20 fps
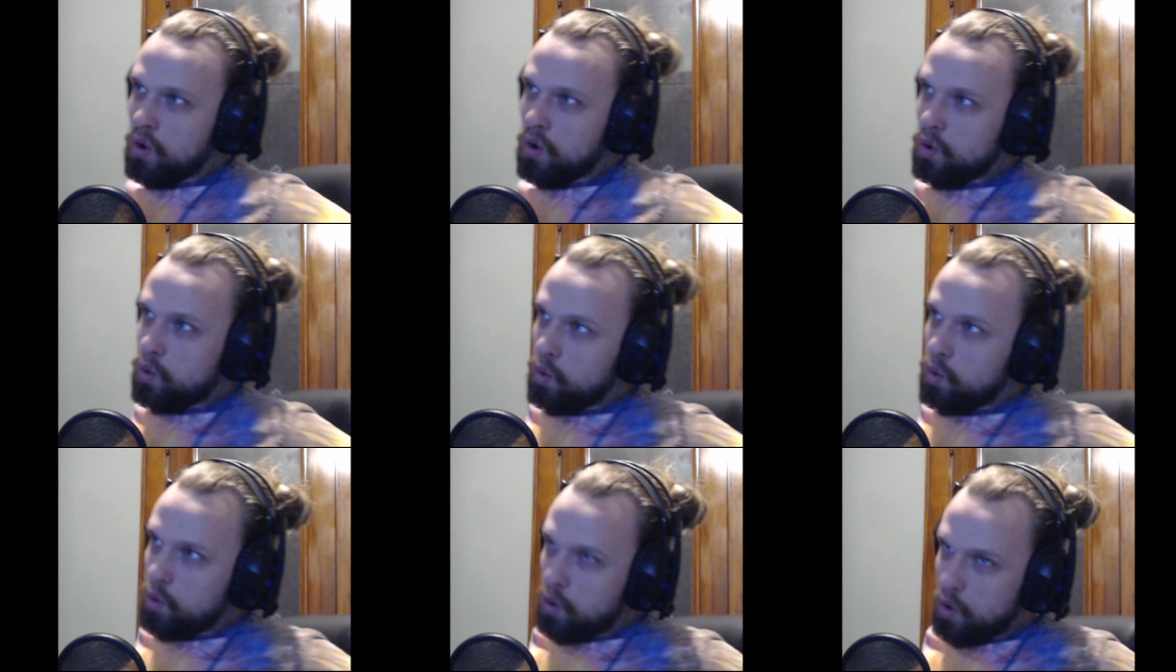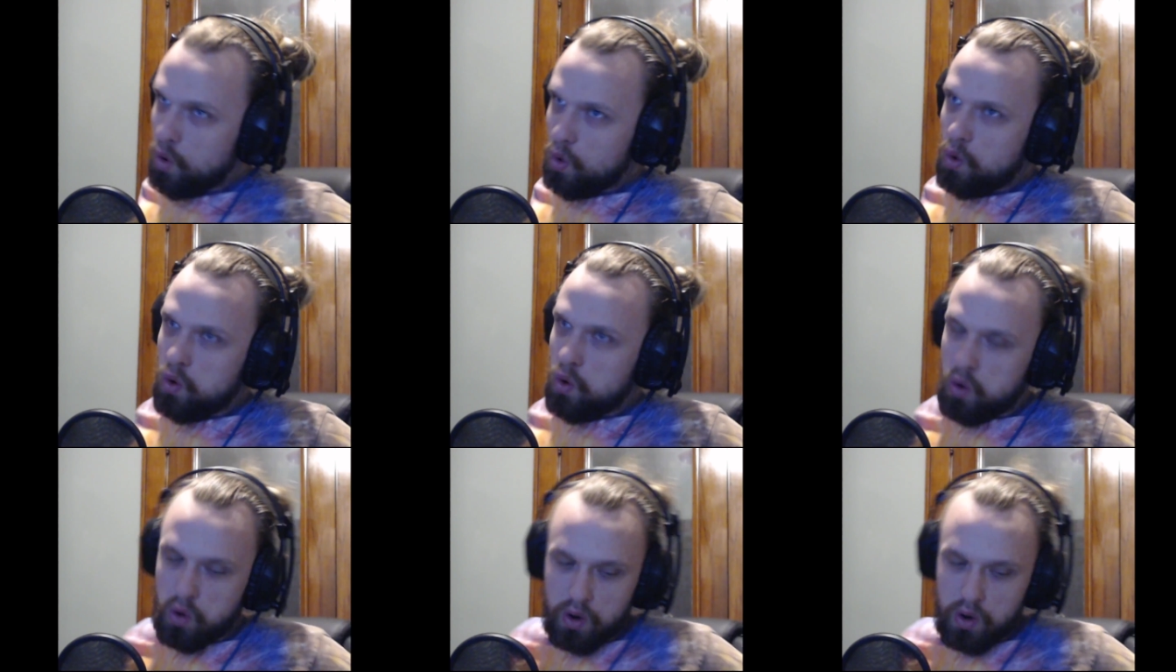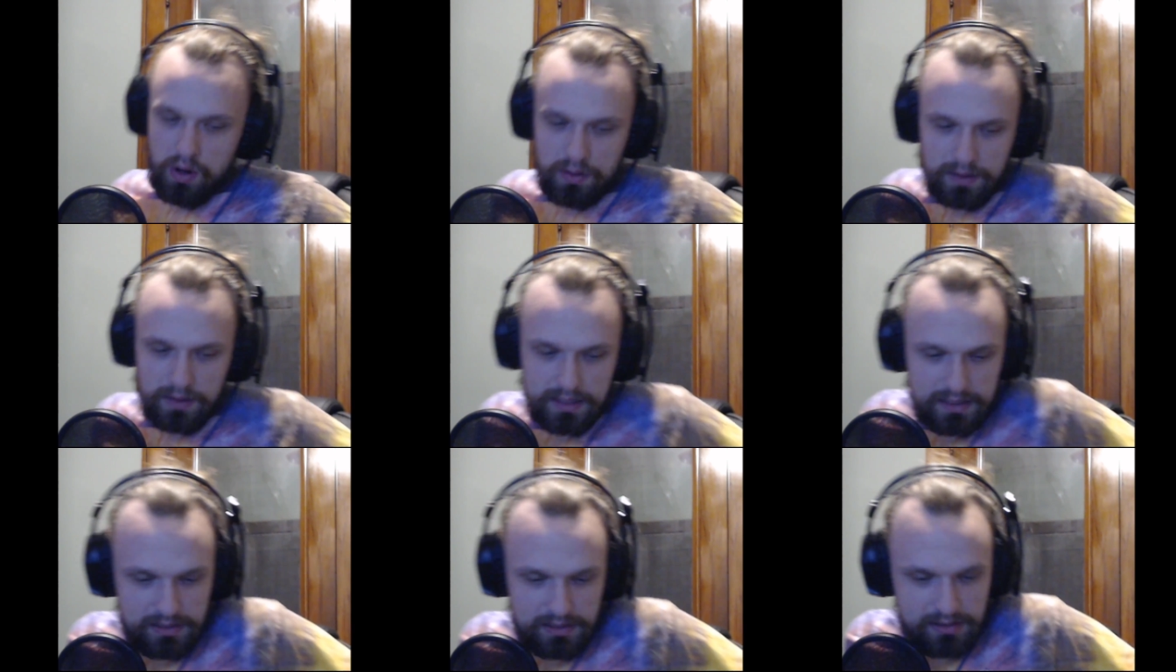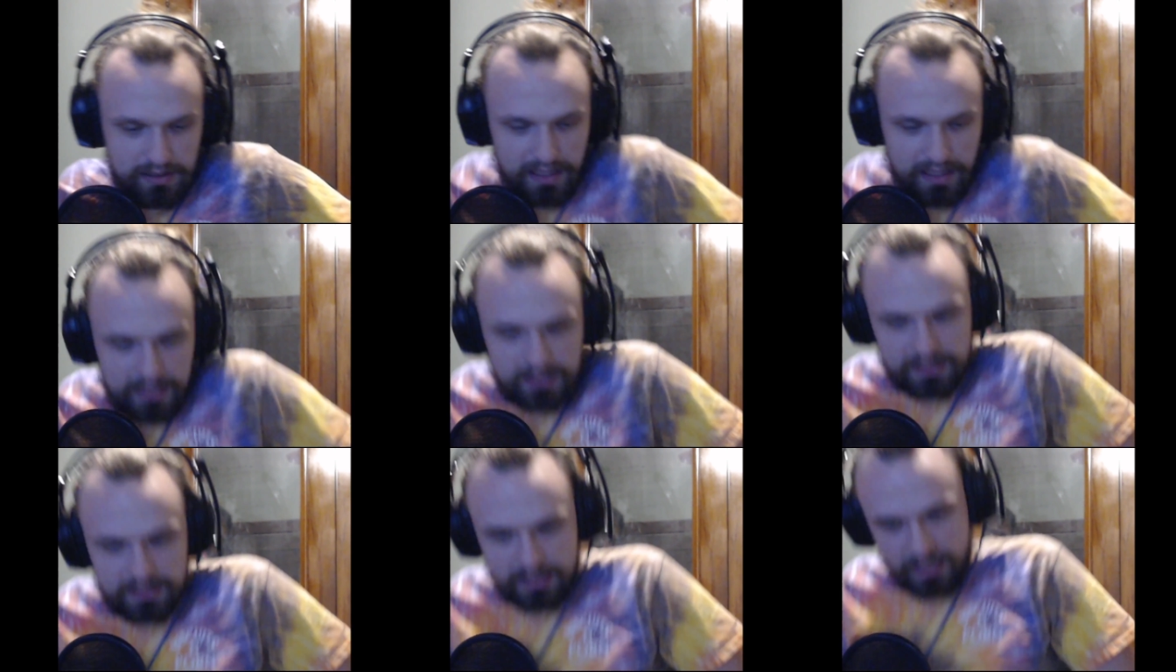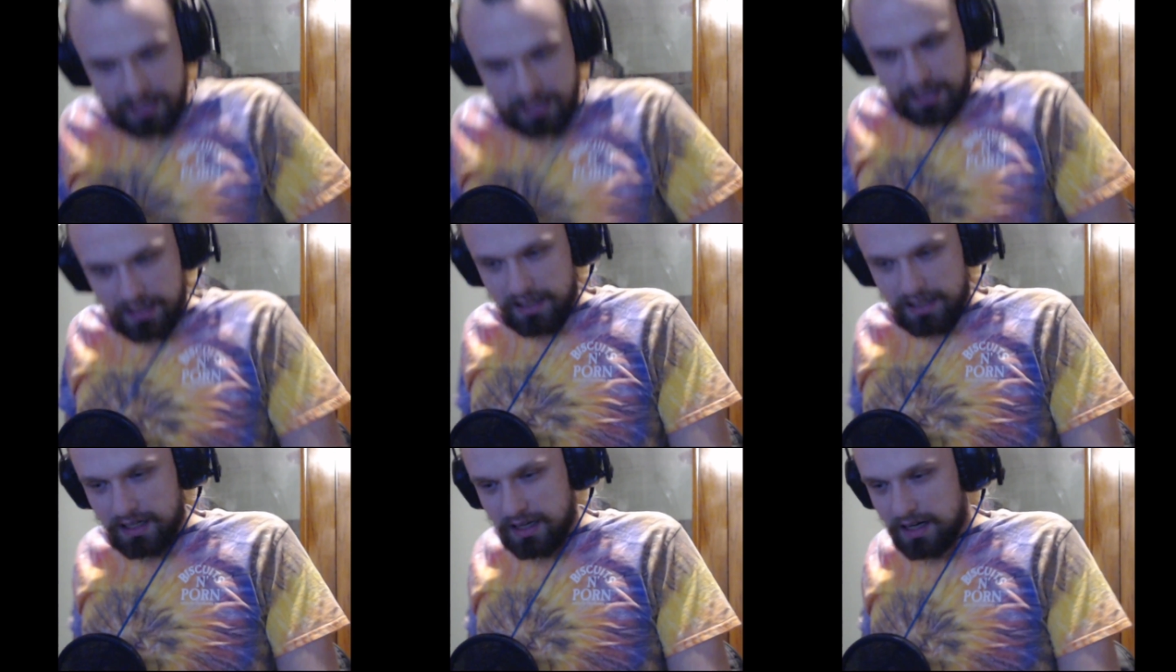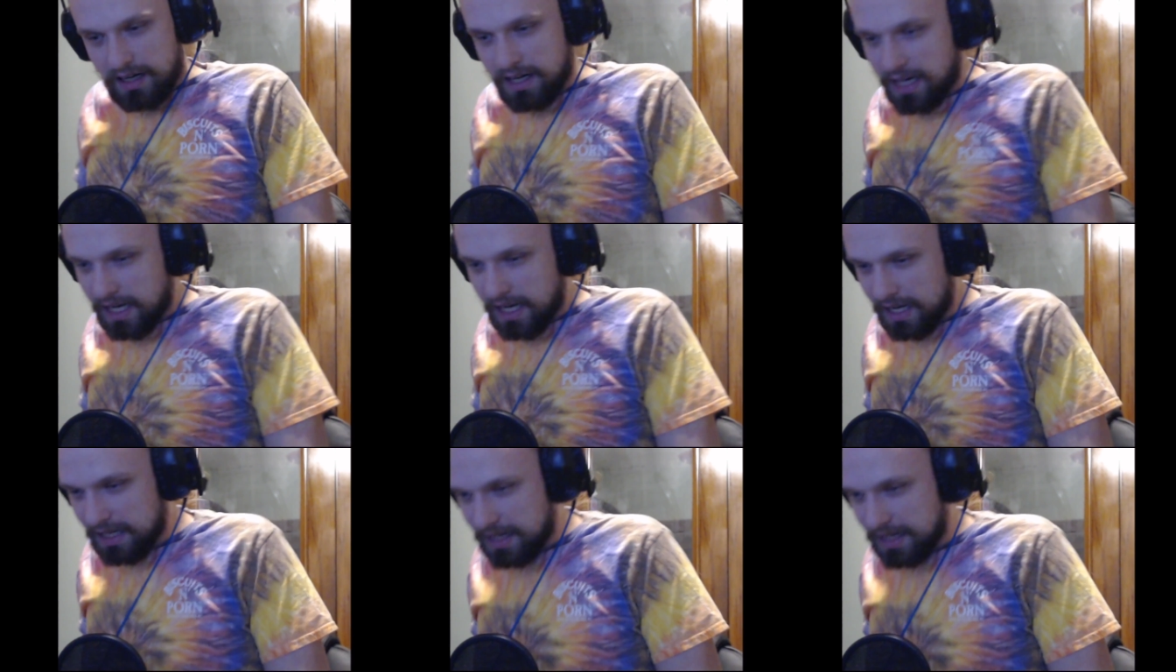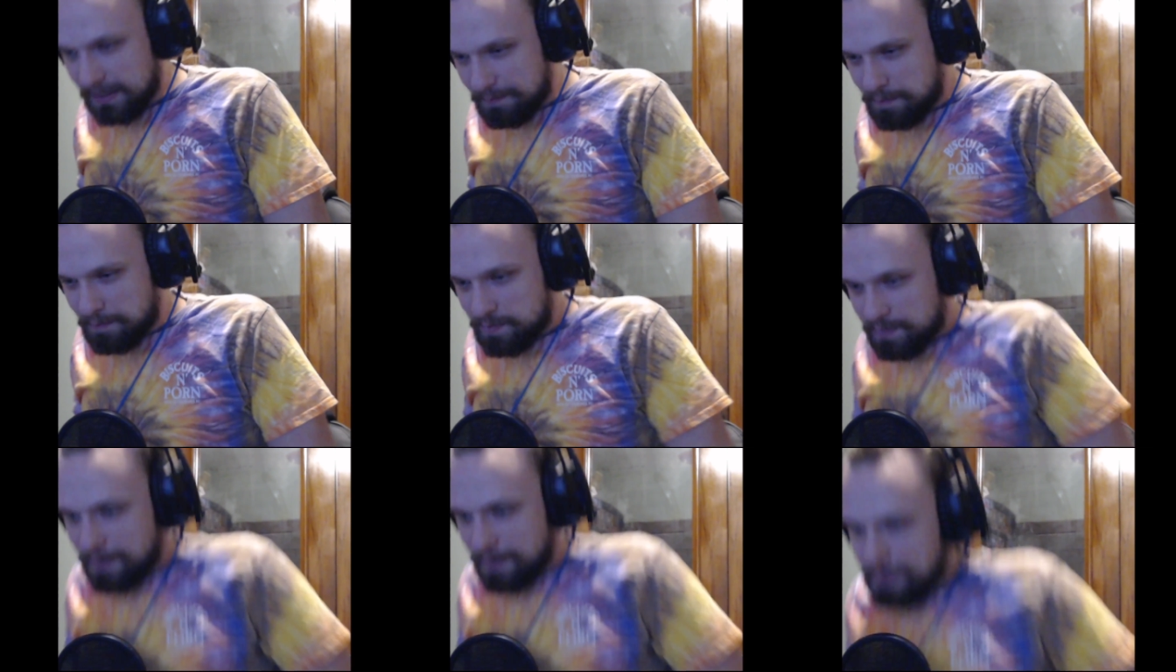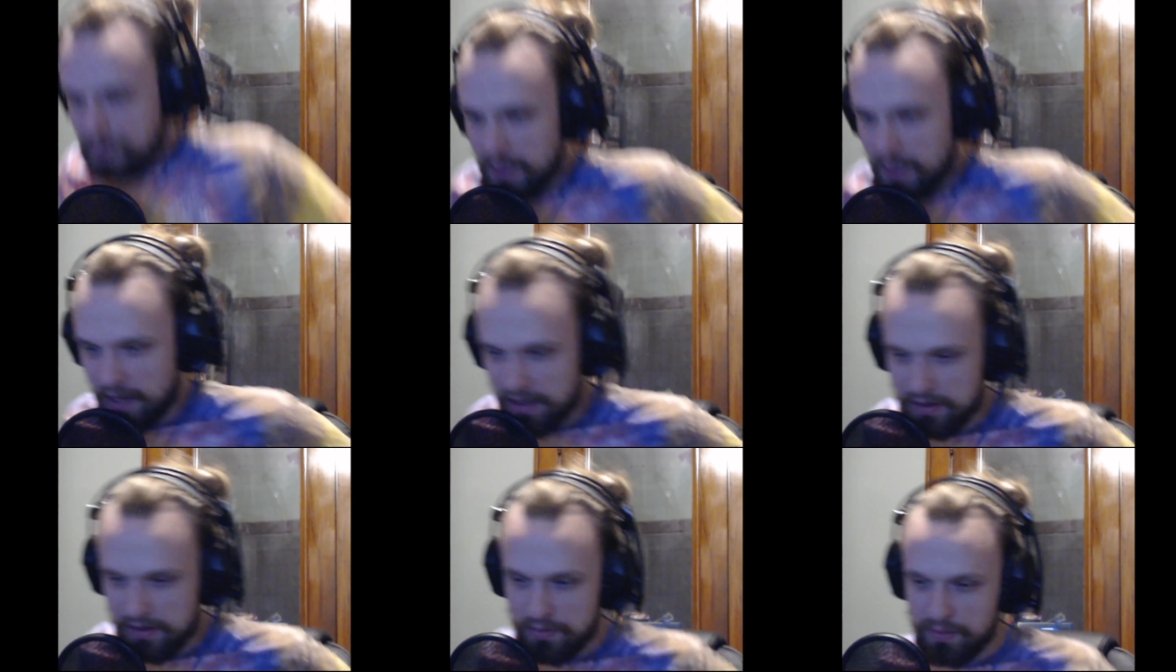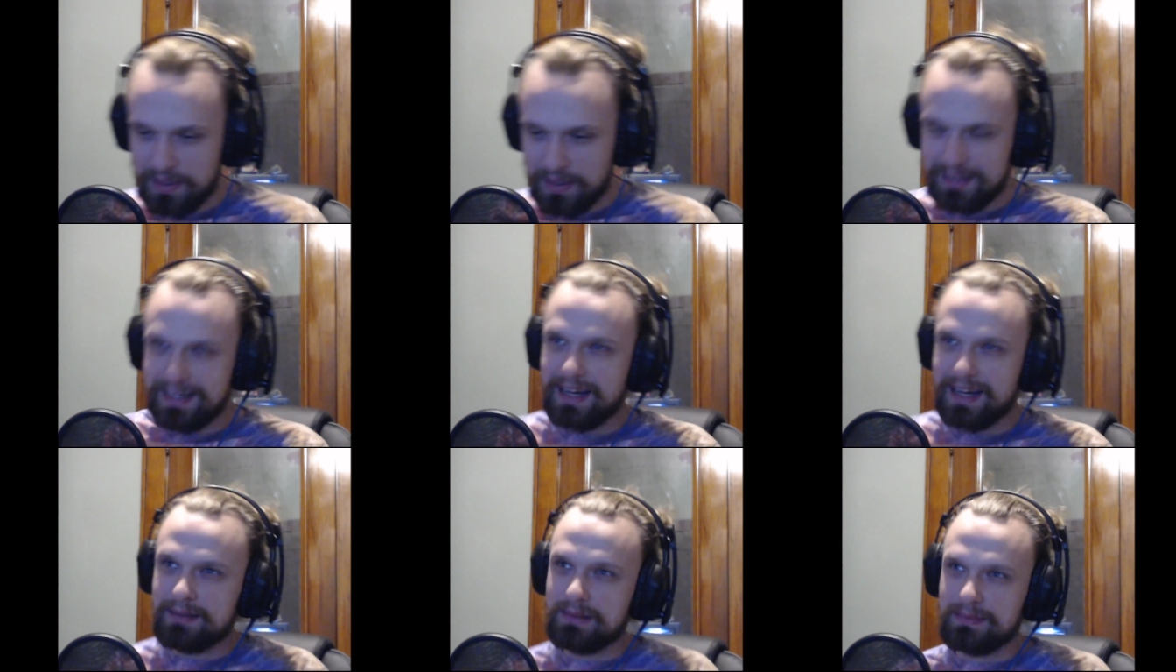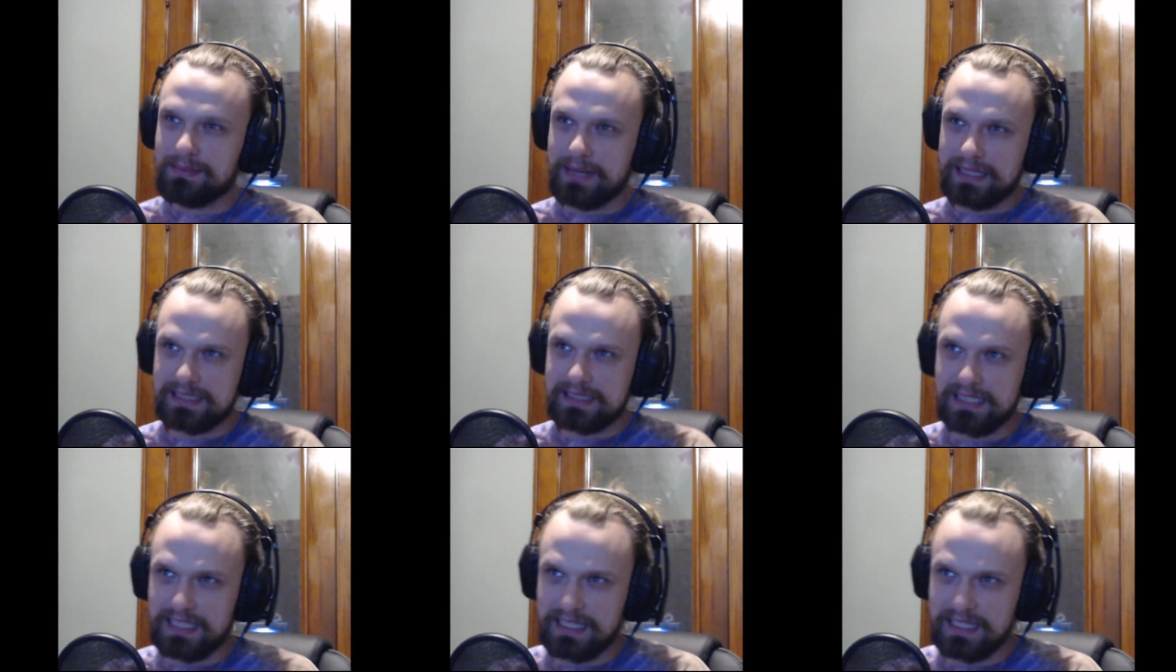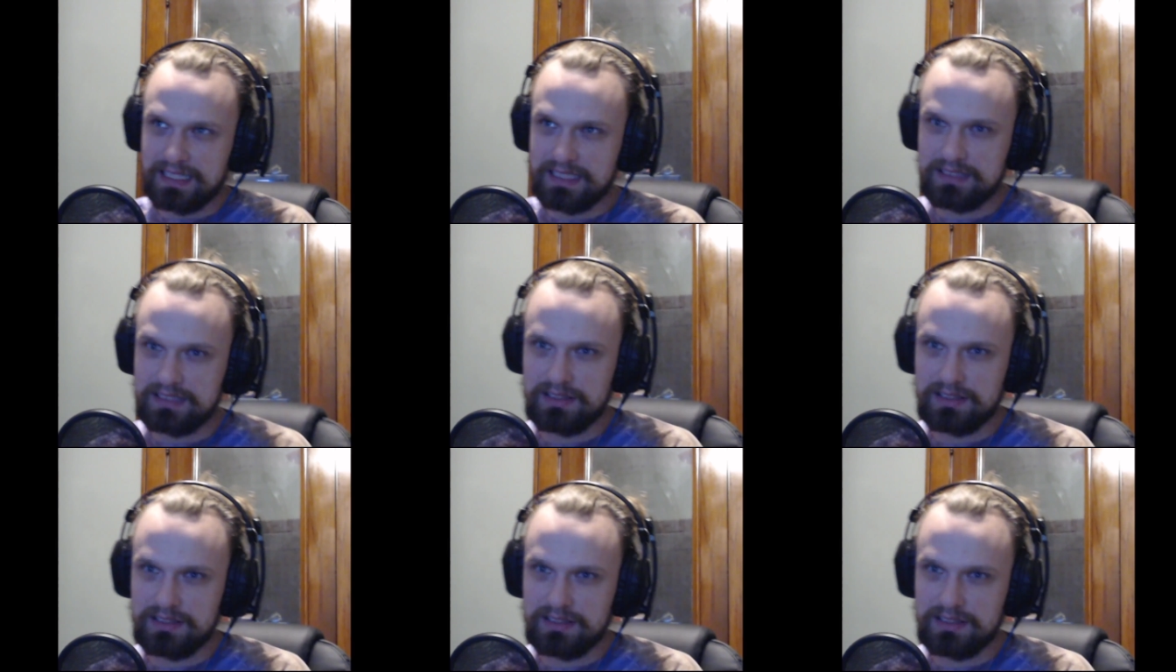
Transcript: Woo! What a stretch. All right. Well, I'm about to get into.